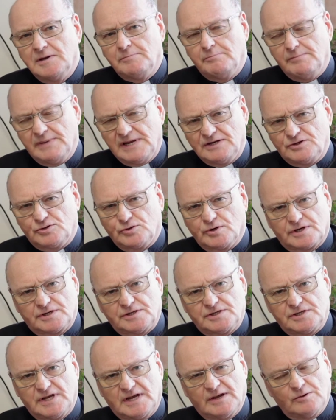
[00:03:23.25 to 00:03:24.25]

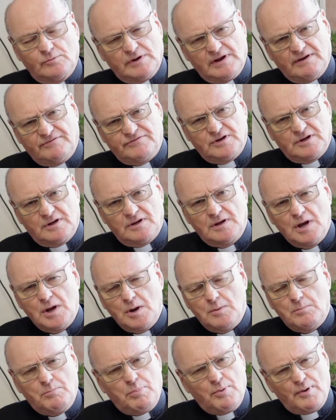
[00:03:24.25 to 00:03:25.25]
Matrix, and we have to
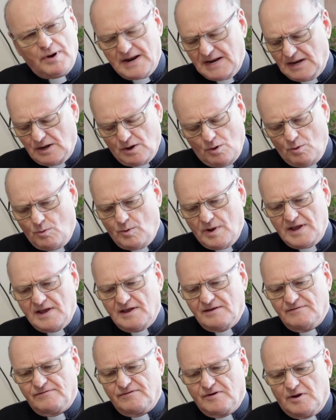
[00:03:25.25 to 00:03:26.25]
break
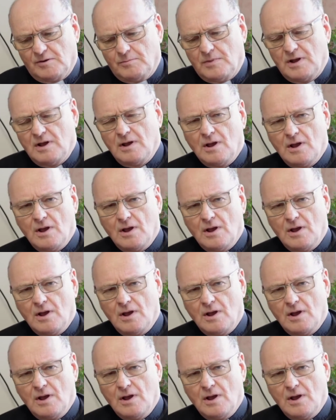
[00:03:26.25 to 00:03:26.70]
away from